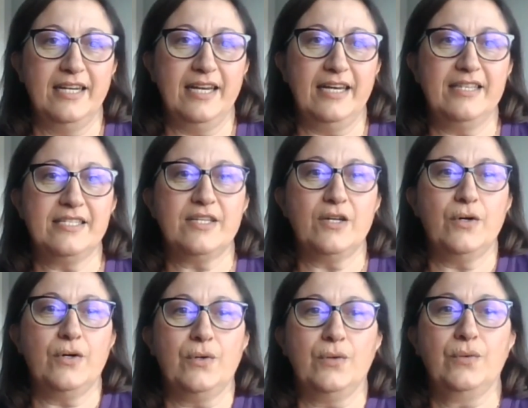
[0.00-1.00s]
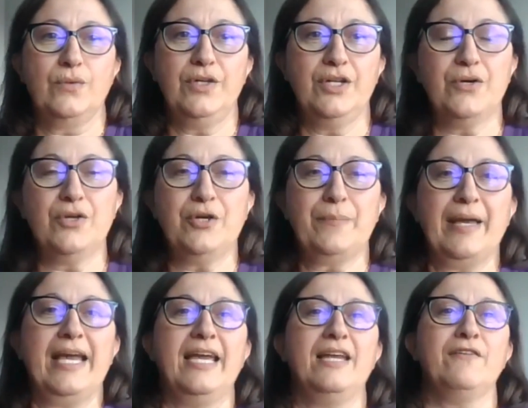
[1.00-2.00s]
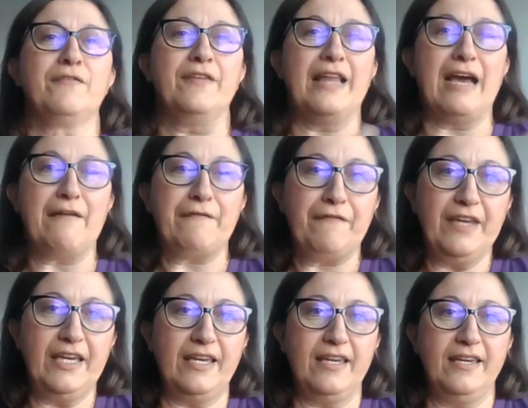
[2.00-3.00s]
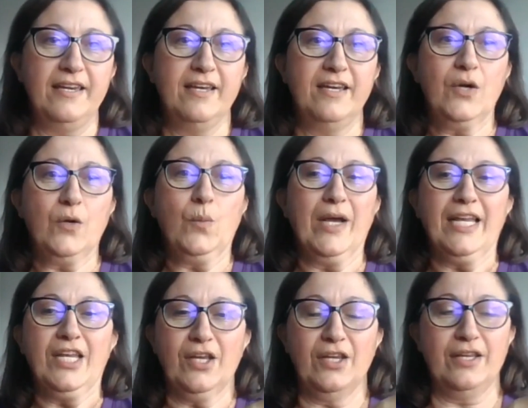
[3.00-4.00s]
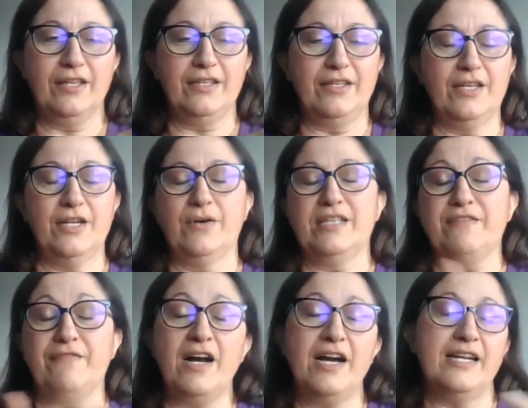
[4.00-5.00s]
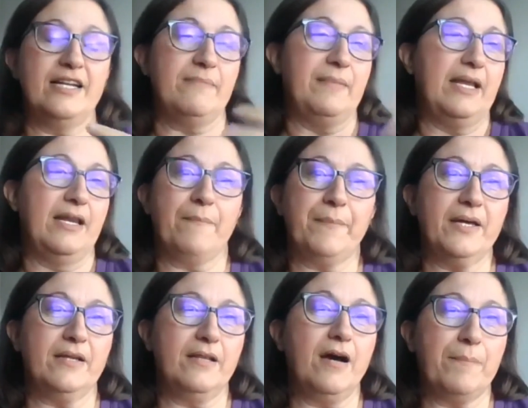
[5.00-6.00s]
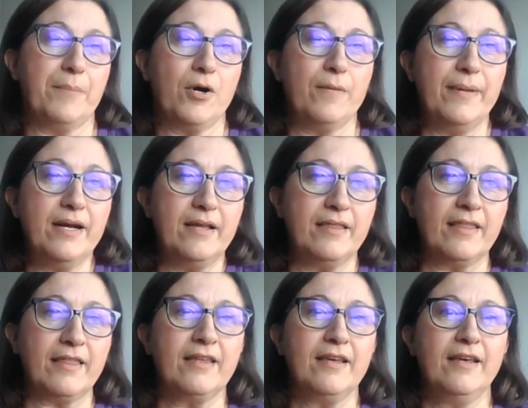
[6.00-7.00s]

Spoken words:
And so, you're paying for that fee when, it's fine. It may not be a lot per month,